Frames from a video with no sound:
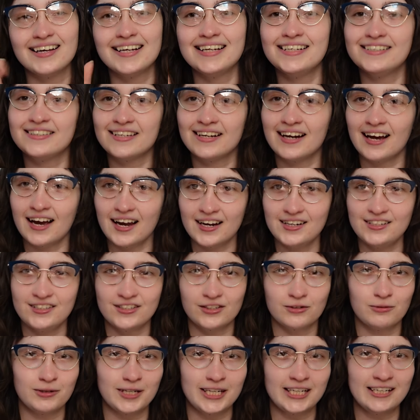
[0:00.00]
is an
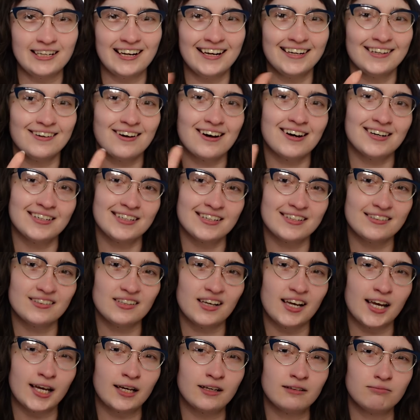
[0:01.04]
ice queen, and Gaunt is
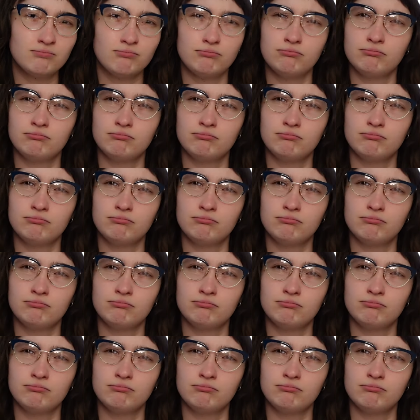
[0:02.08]
like,